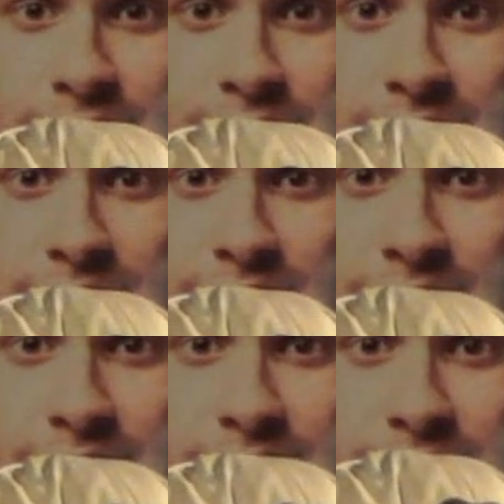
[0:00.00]

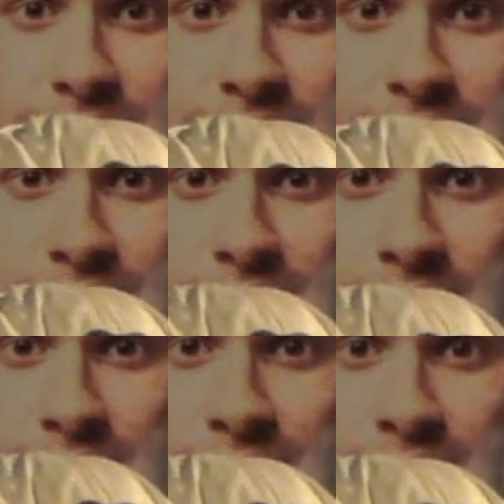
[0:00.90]

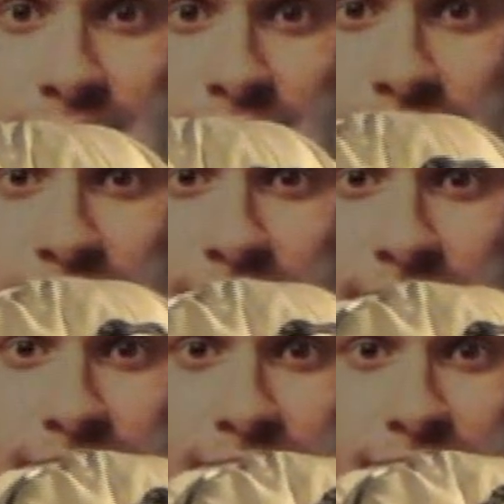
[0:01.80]

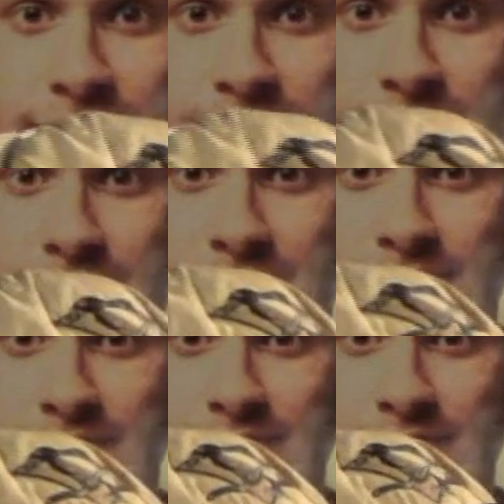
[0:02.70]

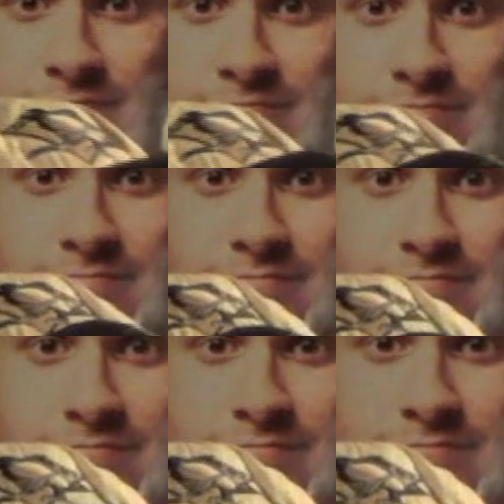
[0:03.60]

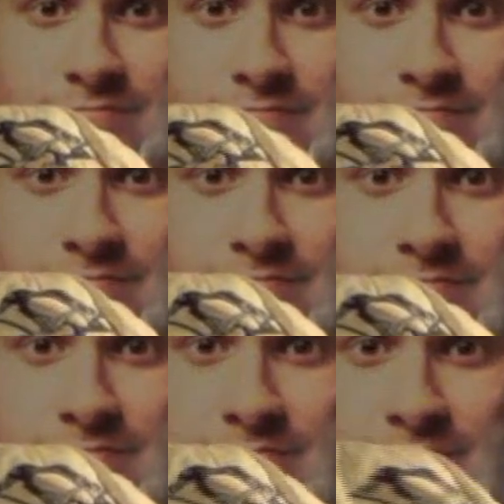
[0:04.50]

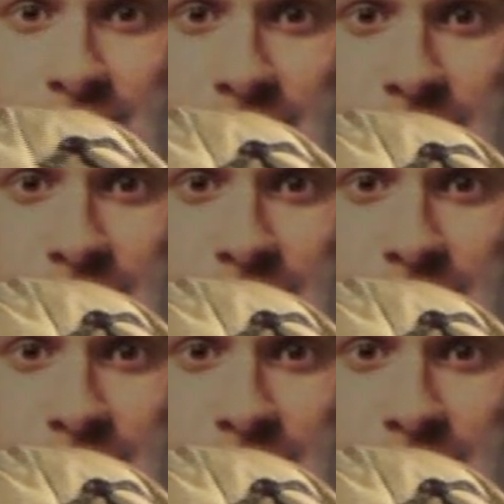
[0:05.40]
(not speaking)